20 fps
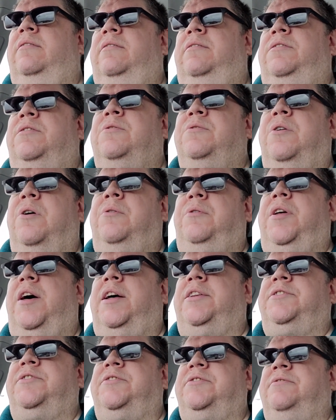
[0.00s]
Don't go
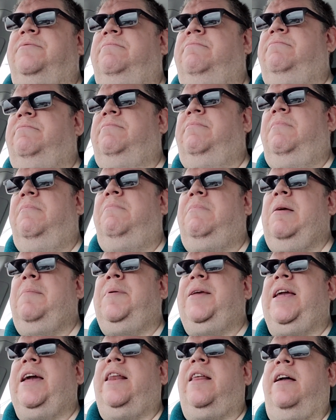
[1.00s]
nuts.
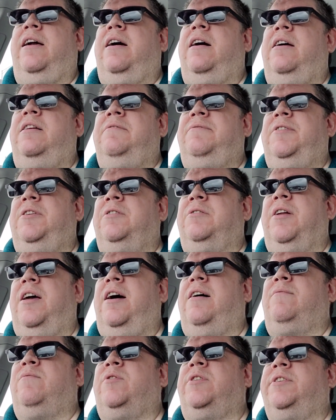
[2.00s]
Maybe get a gun if you don't
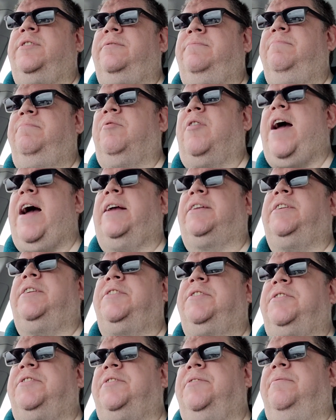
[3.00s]
have one.
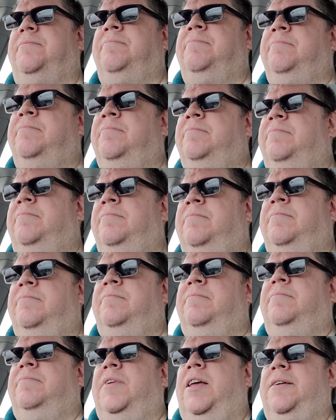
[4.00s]
Practice.
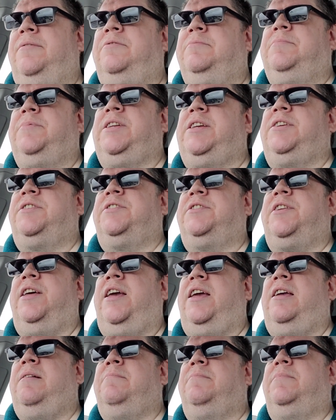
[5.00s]
Have some decent
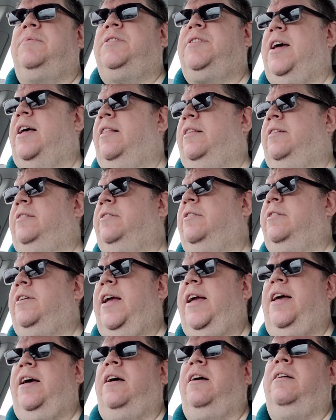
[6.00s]
aim, talent, or
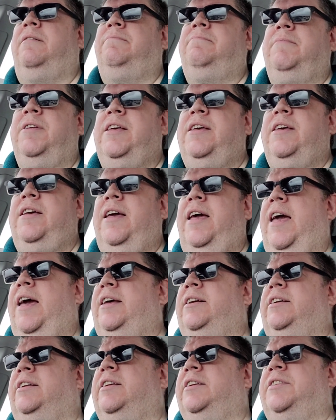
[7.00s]

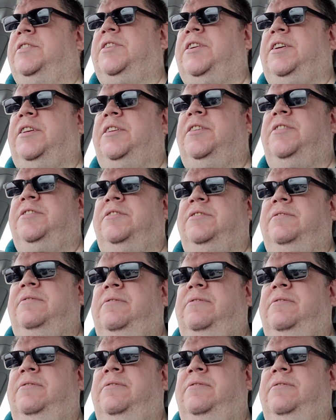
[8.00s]
handling skills.